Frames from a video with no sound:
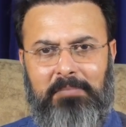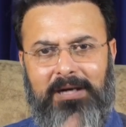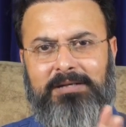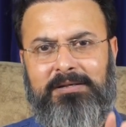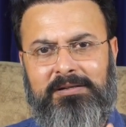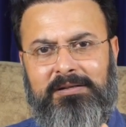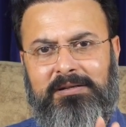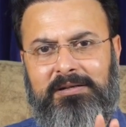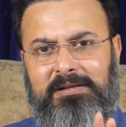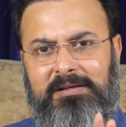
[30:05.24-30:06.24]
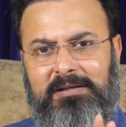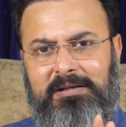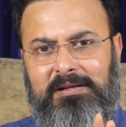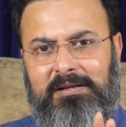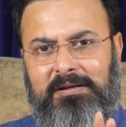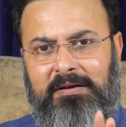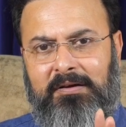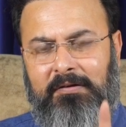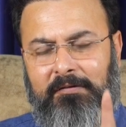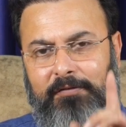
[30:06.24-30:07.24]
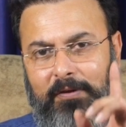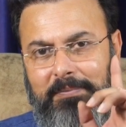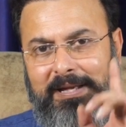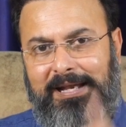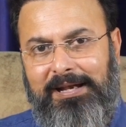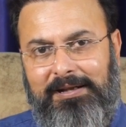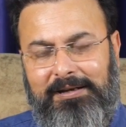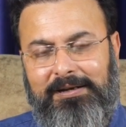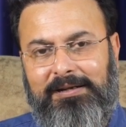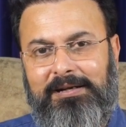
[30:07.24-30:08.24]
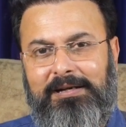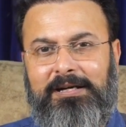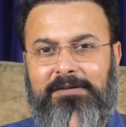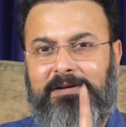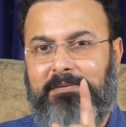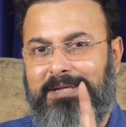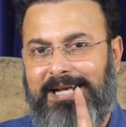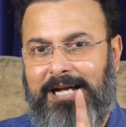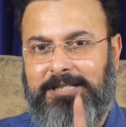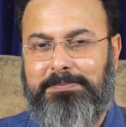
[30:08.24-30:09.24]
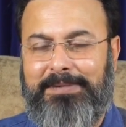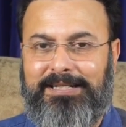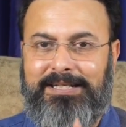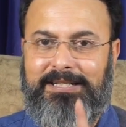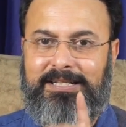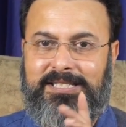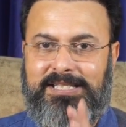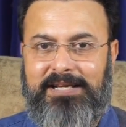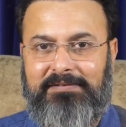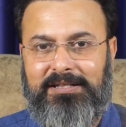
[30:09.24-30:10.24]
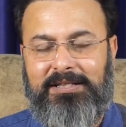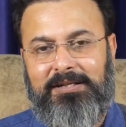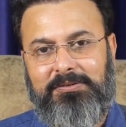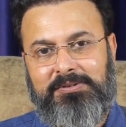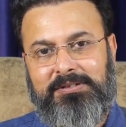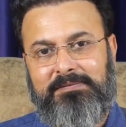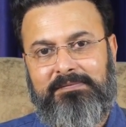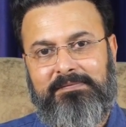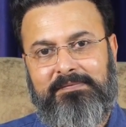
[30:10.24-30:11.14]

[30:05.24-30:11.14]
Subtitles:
But from here, it will be aspecting the 7th house,